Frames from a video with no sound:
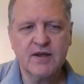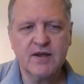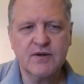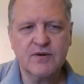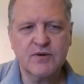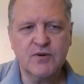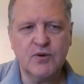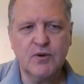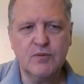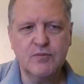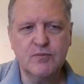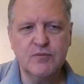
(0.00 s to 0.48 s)

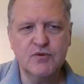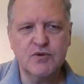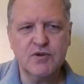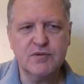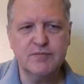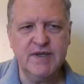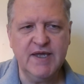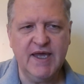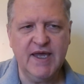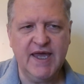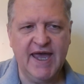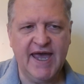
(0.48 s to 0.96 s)
como can
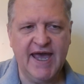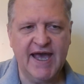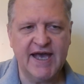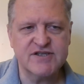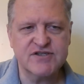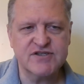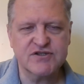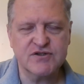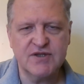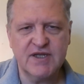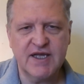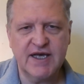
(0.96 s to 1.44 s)
be
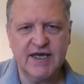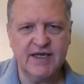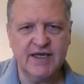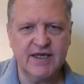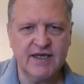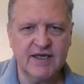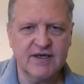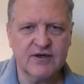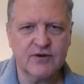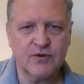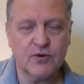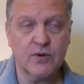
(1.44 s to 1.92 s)
as or
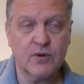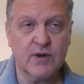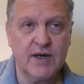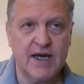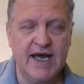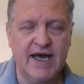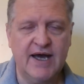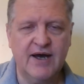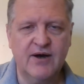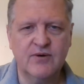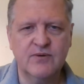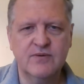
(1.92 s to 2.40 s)
like or
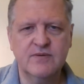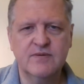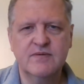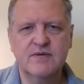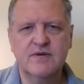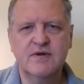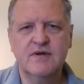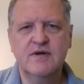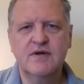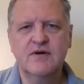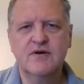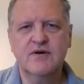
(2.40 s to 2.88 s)
how.
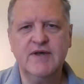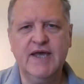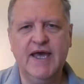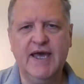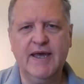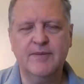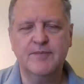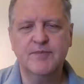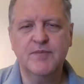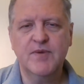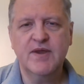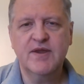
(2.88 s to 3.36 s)

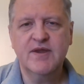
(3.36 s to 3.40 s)
Okay.